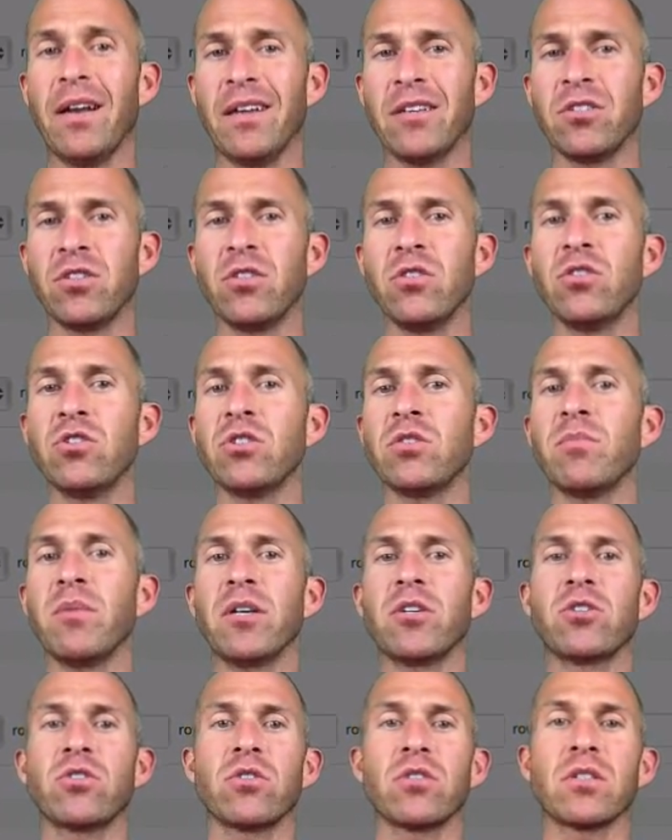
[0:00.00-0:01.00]
And you just make
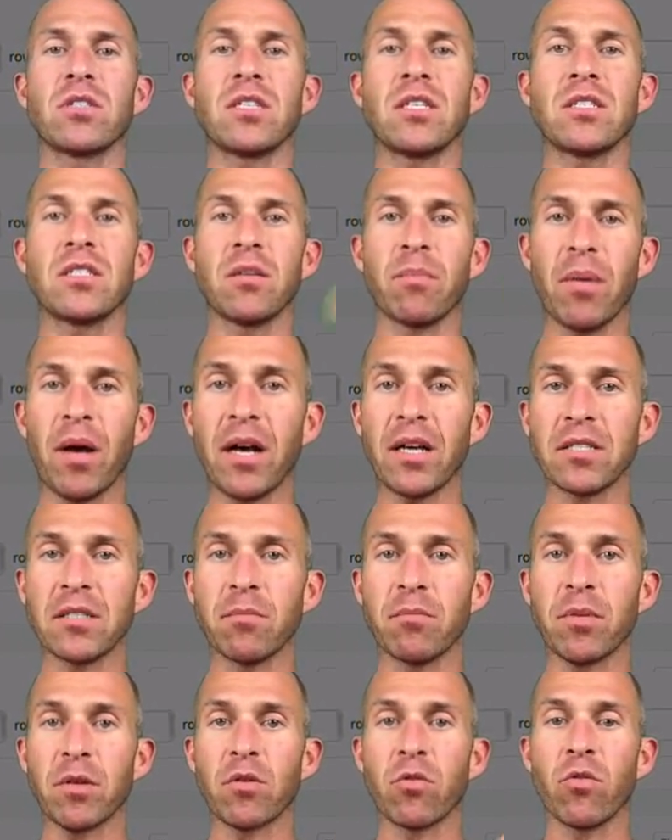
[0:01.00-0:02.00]
sure it says deposit
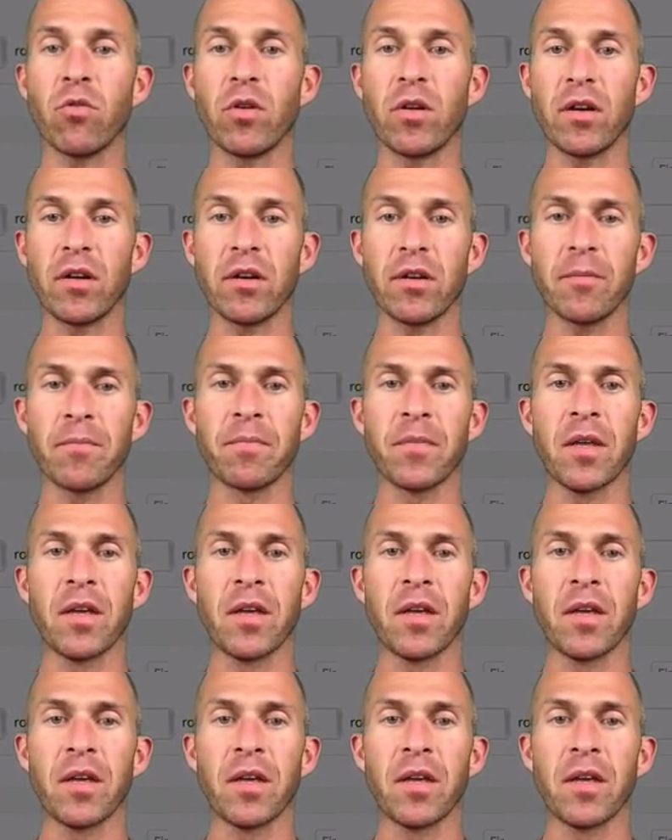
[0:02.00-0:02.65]
Bitcoin here.